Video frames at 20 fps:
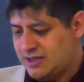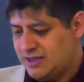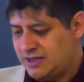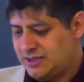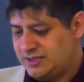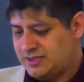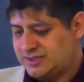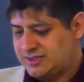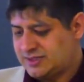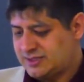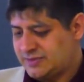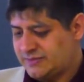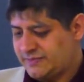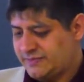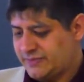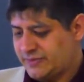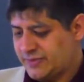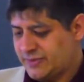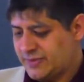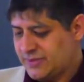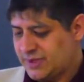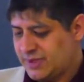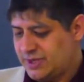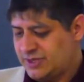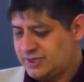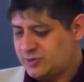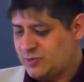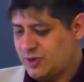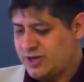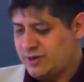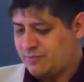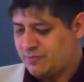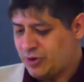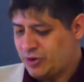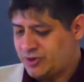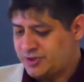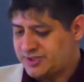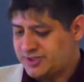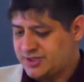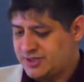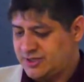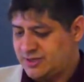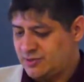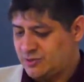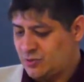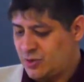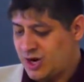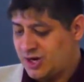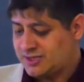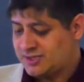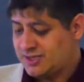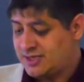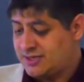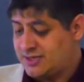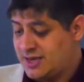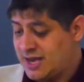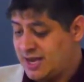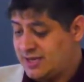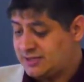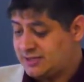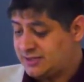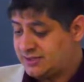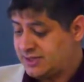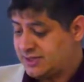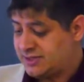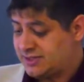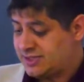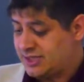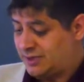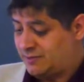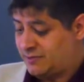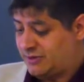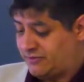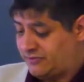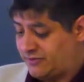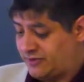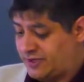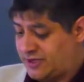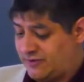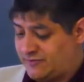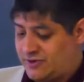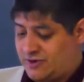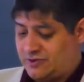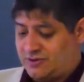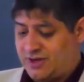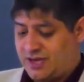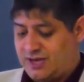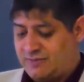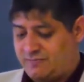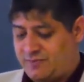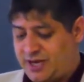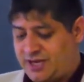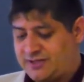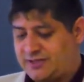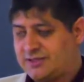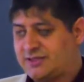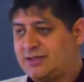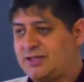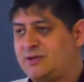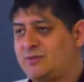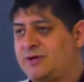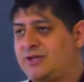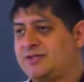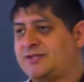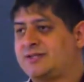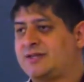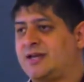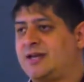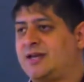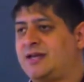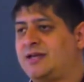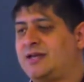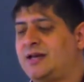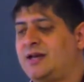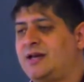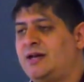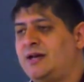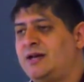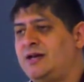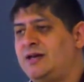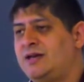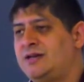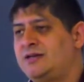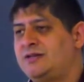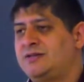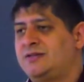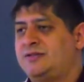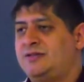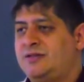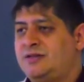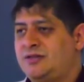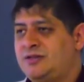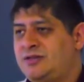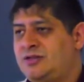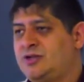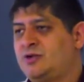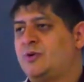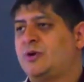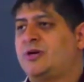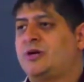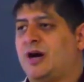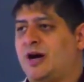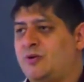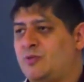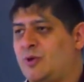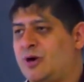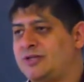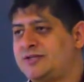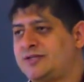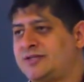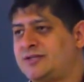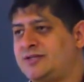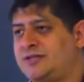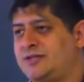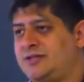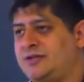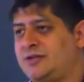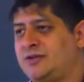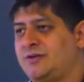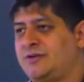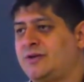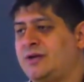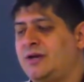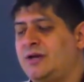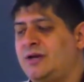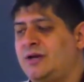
It is, it is when a person walks at night that they stumble, for they have no light. Basically, what he's saying is do what God wants you to do.